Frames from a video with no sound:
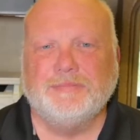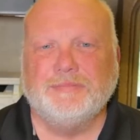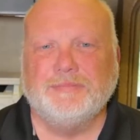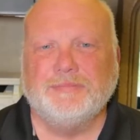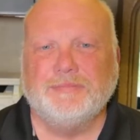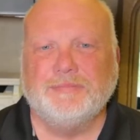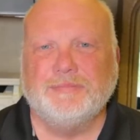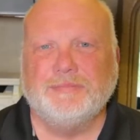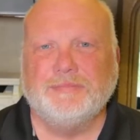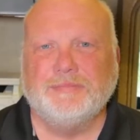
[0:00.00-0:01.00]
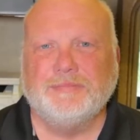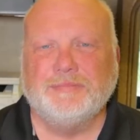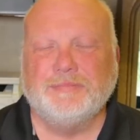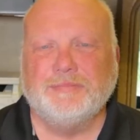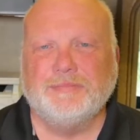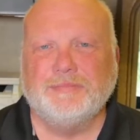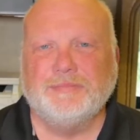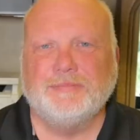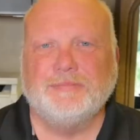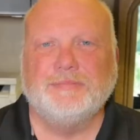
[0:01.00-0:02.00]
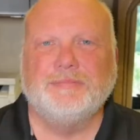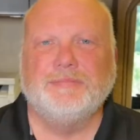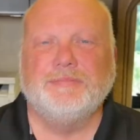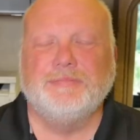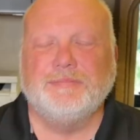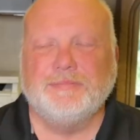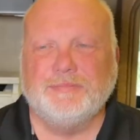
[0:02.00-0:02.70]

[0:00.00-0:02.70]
This person isn't speaking.